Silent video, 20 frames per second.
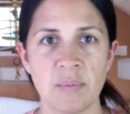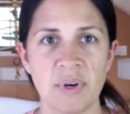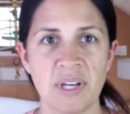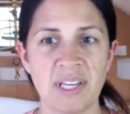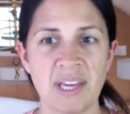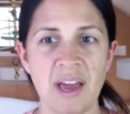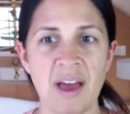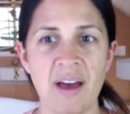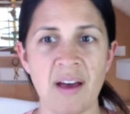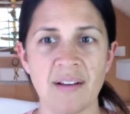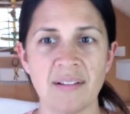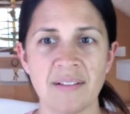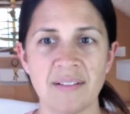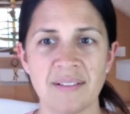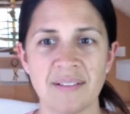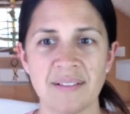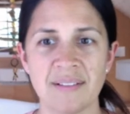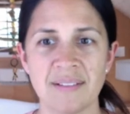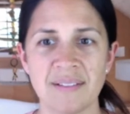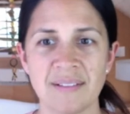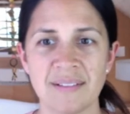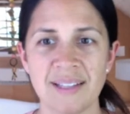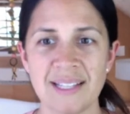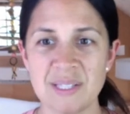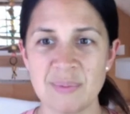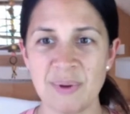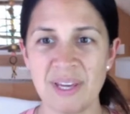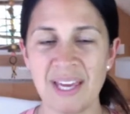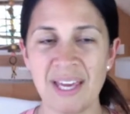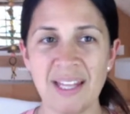But yeah,
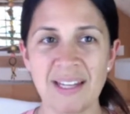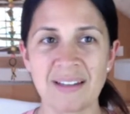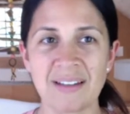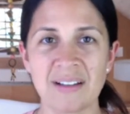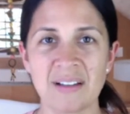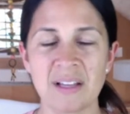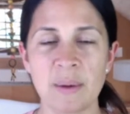let's begin.